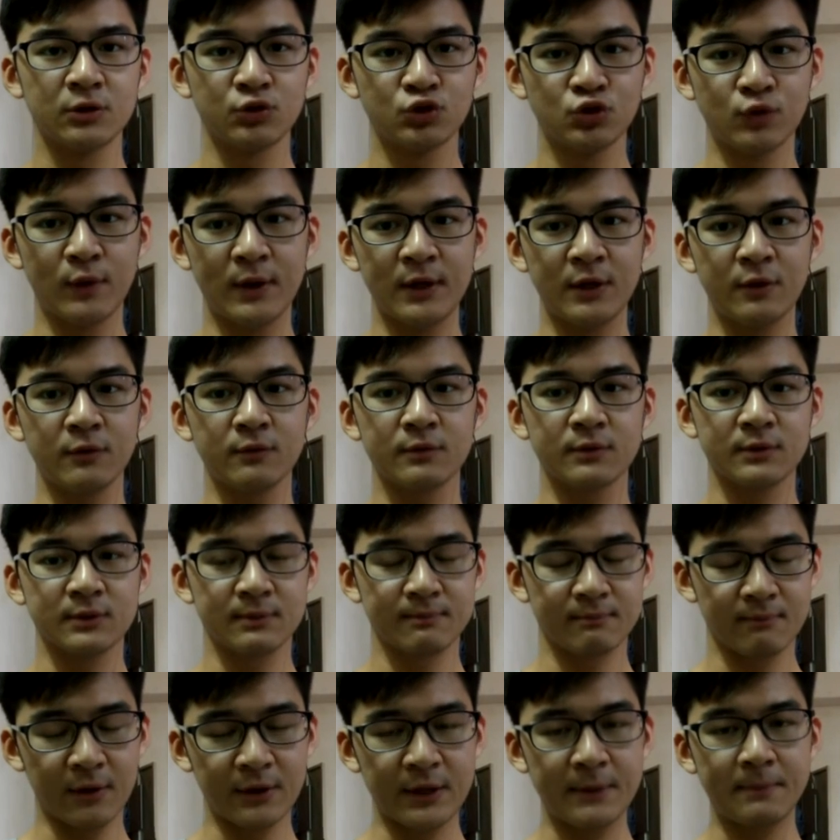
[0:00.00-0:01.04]
true value
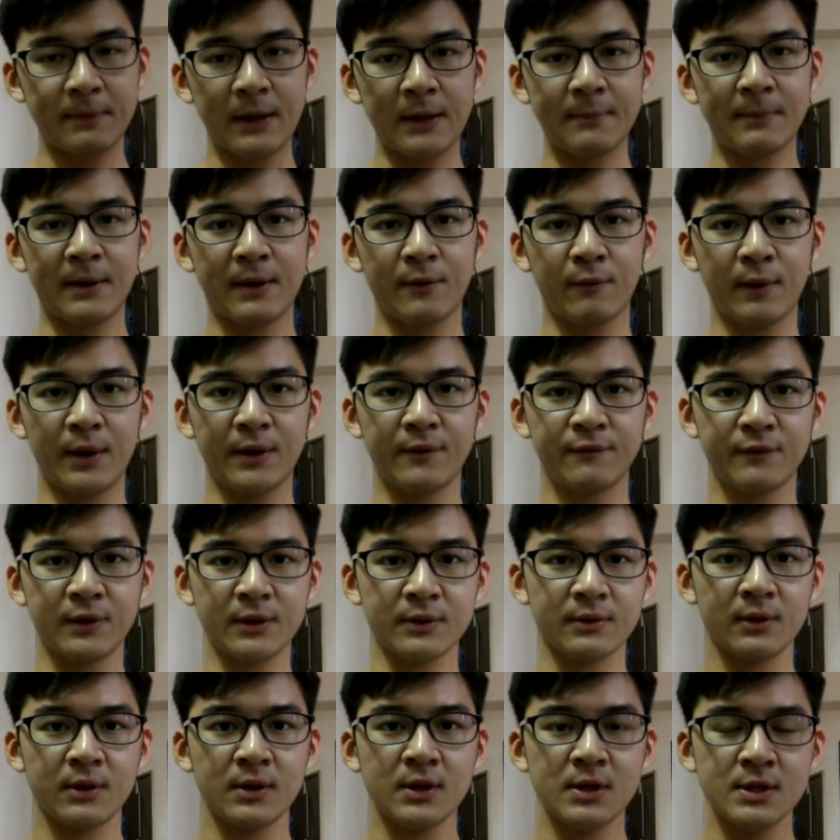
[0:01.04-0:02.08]
multiplied by
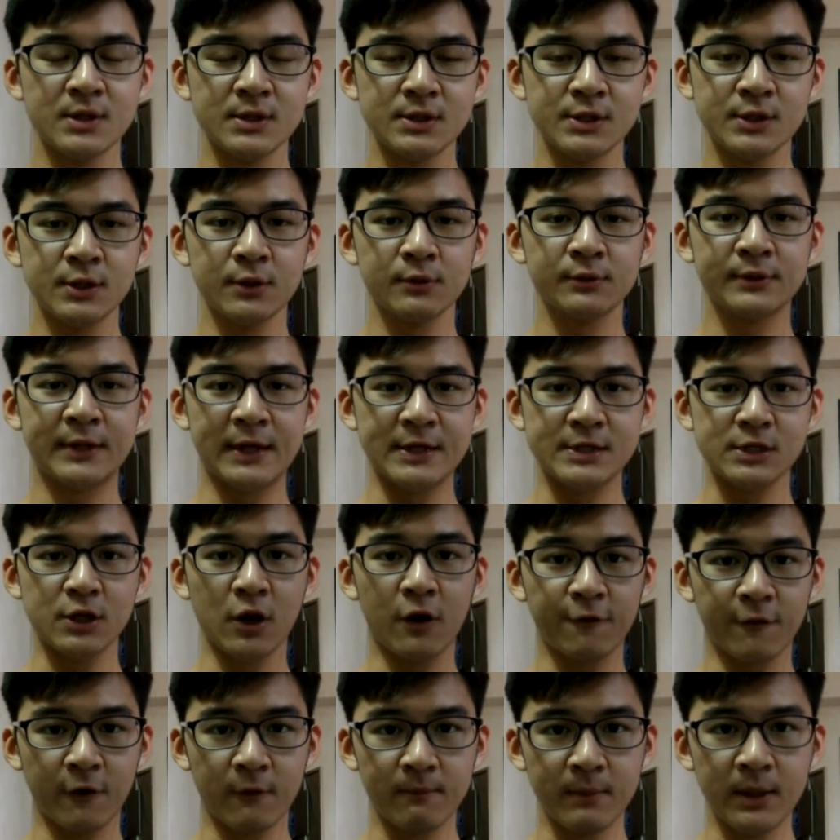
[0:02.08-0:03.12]
100. So that's
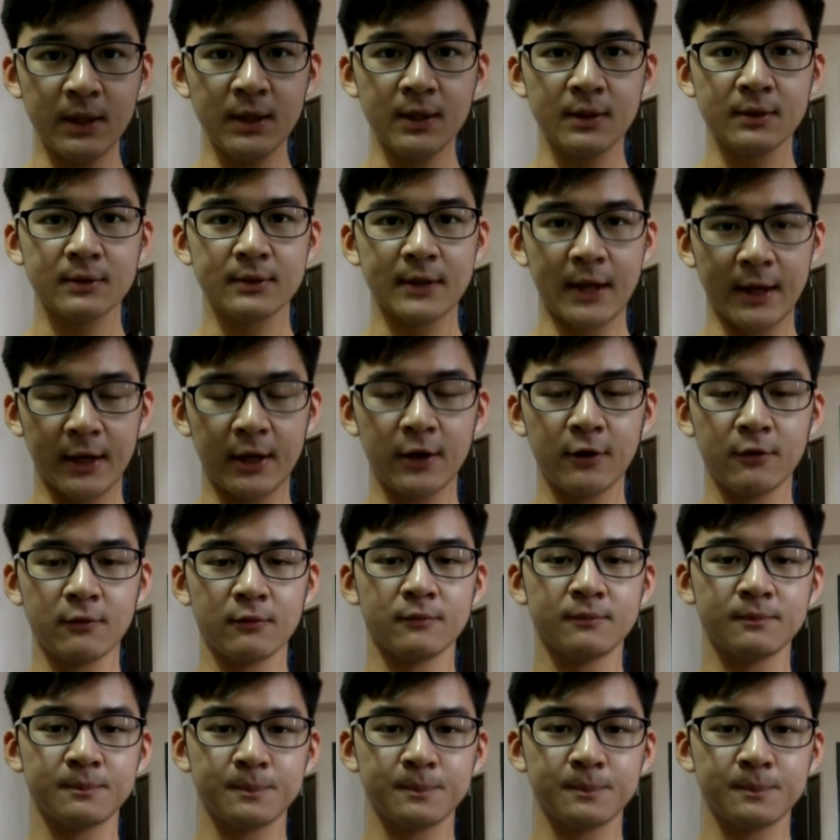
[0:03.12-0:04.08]
all from me. Thank you.